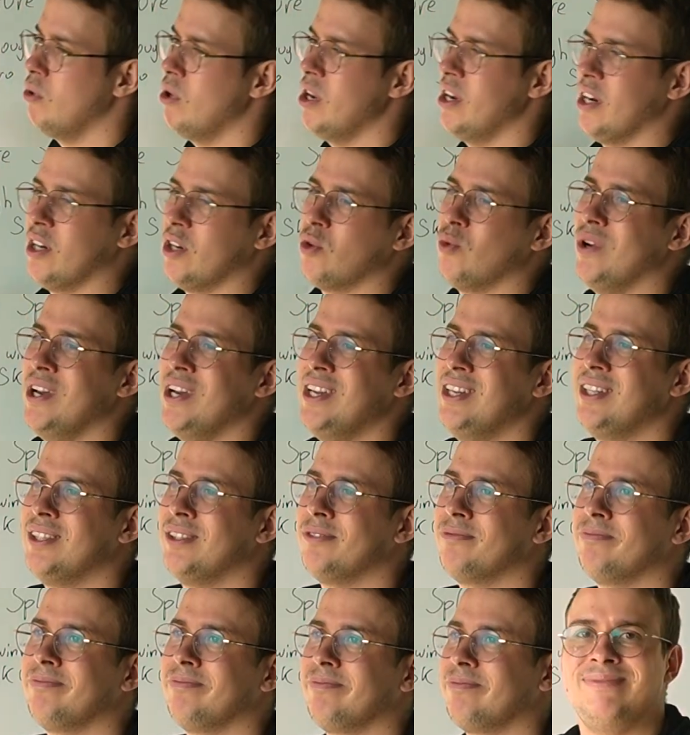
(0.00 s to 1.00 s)
product, right,
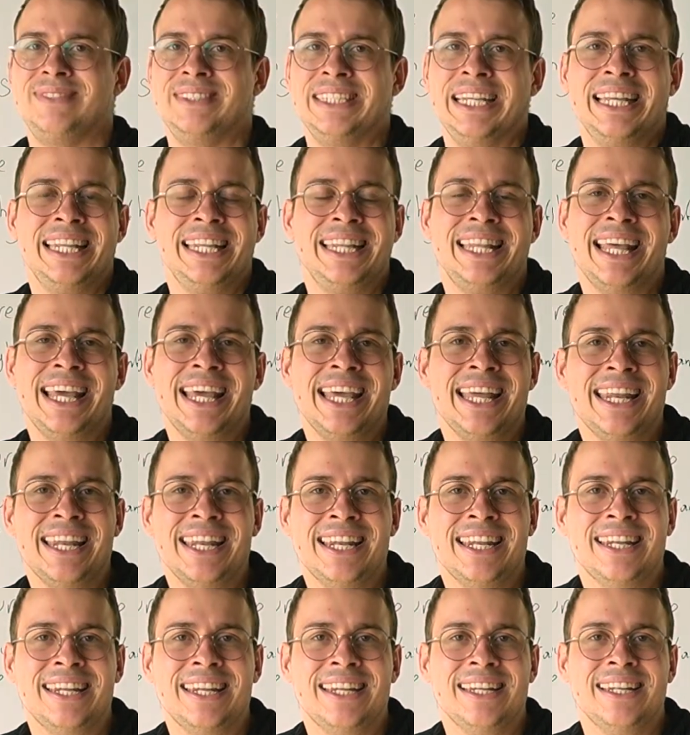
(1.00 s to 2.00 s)

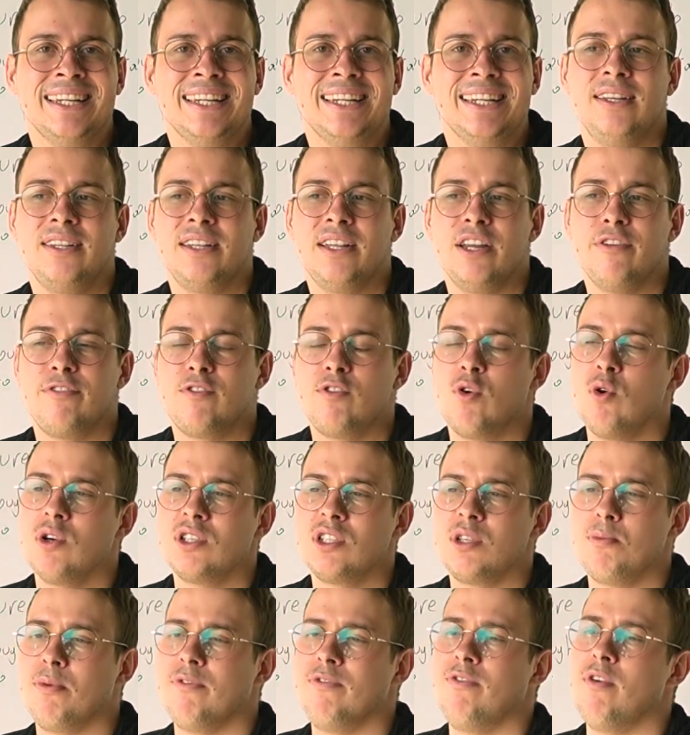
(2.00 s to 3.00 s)
then of course
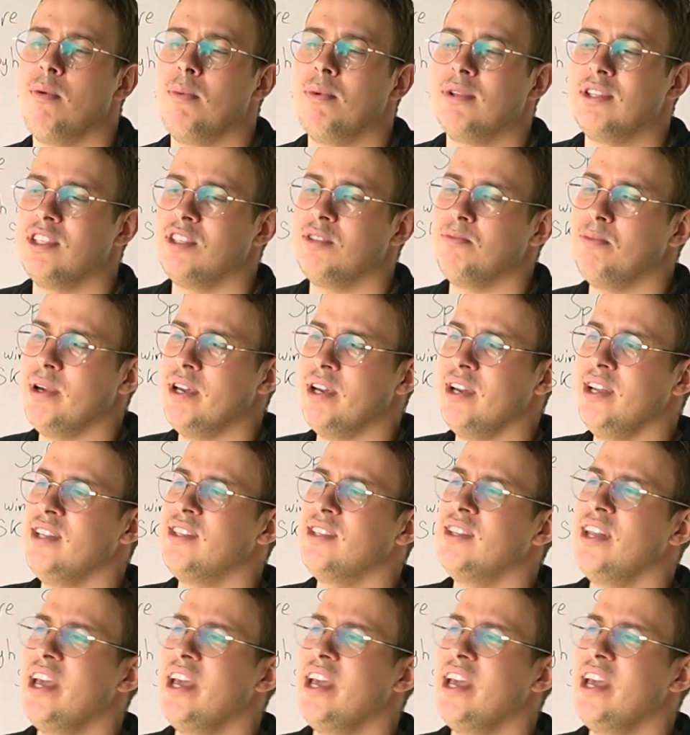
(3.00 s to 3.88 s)
the performance is better. It's